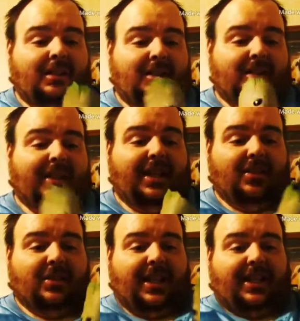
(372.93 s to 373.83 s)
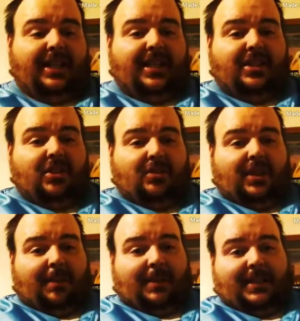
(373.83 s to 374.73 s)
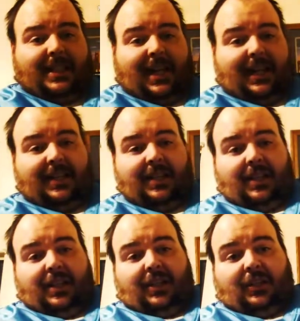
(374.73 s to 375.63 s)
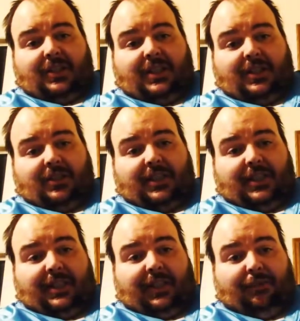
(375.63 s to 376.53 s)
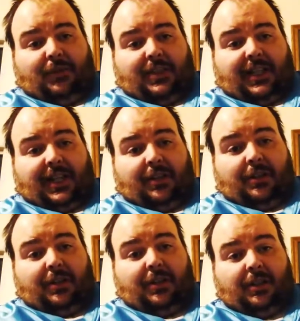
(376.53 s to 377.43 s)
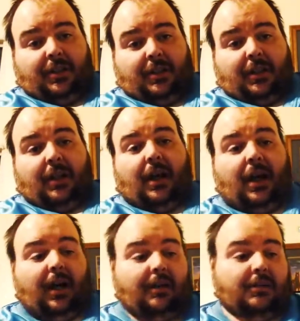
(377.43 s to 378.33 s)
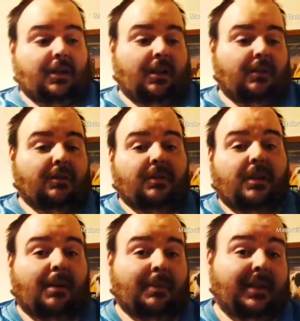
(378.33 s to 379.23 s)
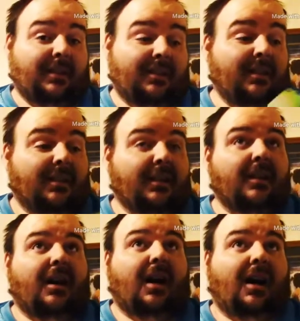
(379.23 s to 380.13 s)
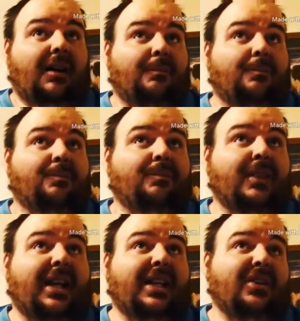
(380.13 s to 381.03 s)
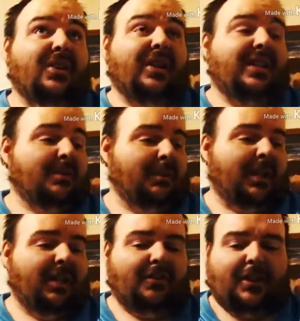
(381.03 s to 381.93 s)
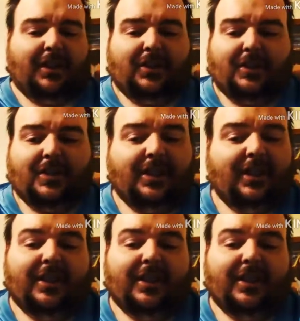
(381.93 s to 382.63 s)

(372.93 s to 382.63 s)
still standing these two side by side, you can still see the difference there. And then you go get some of the other figures.